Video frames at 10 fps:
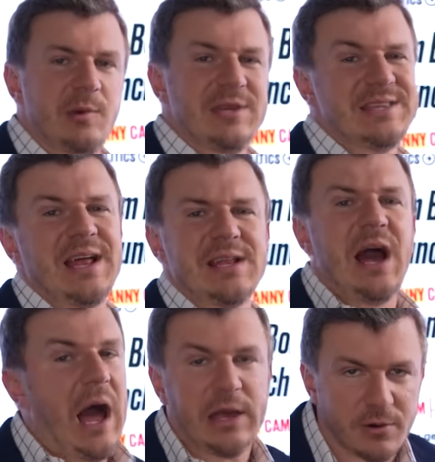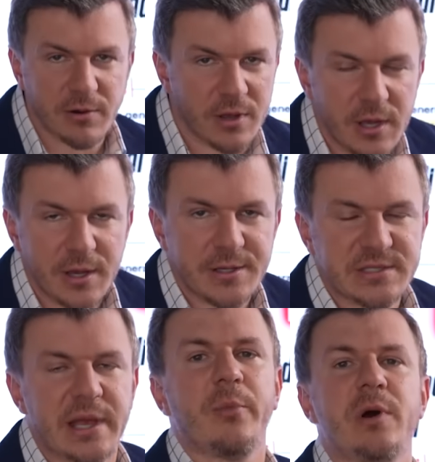We did not hire
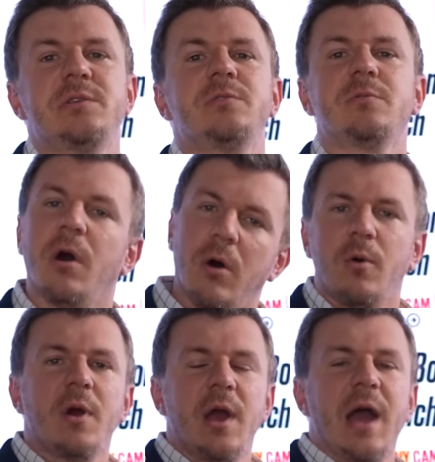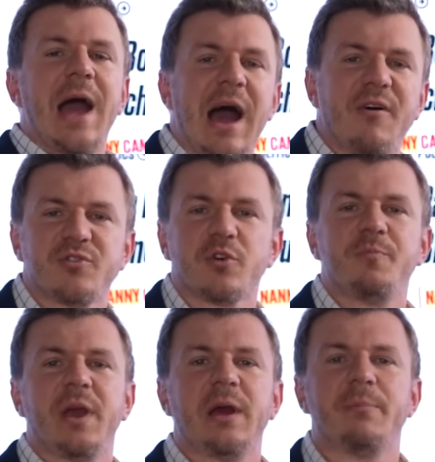someone to go after
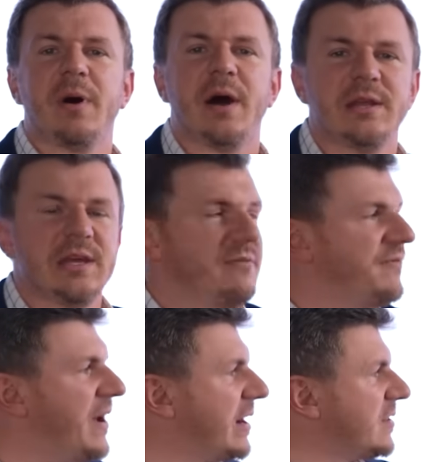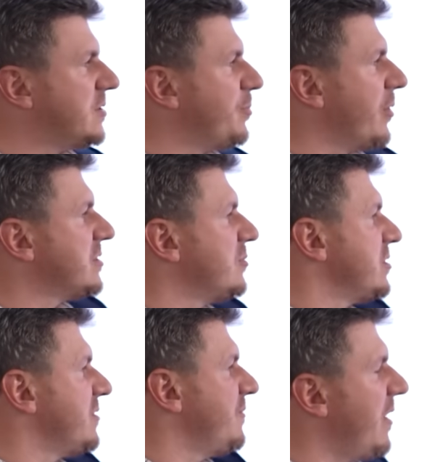Pam Bondi. In fact, this person
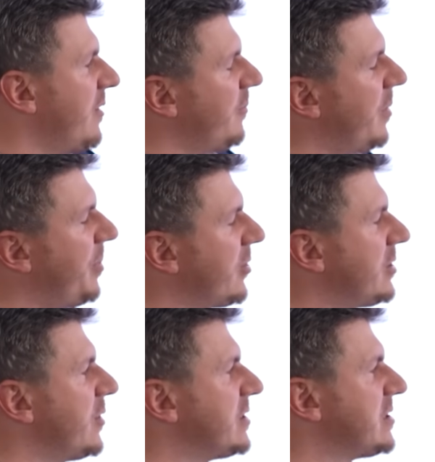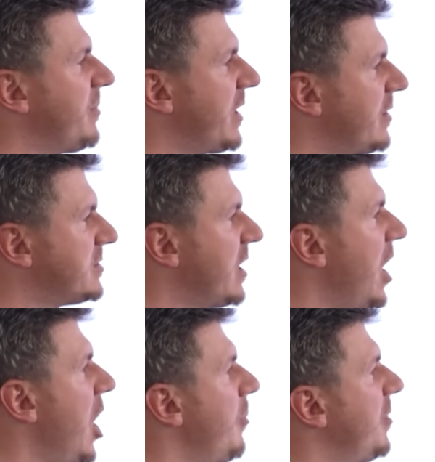was apparently doing something else.
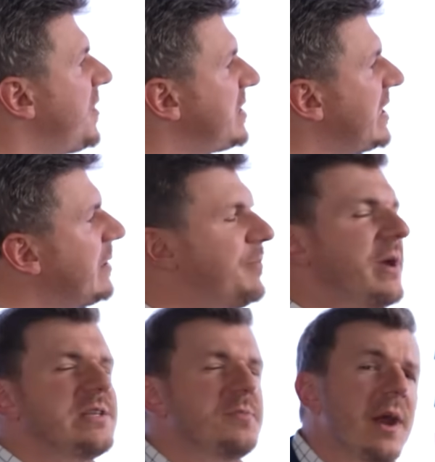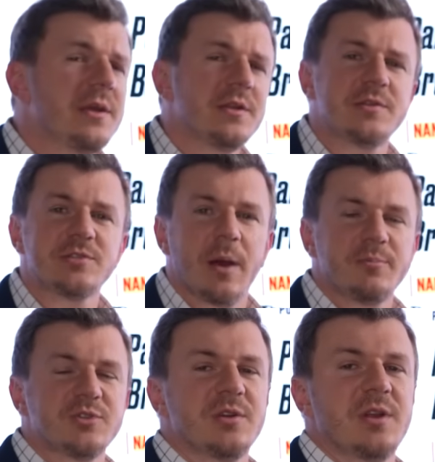But the Daily Beast made an
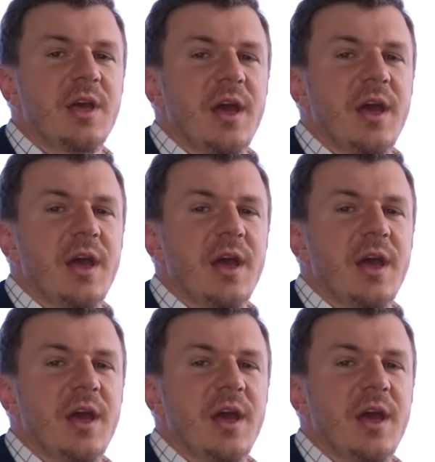assumption.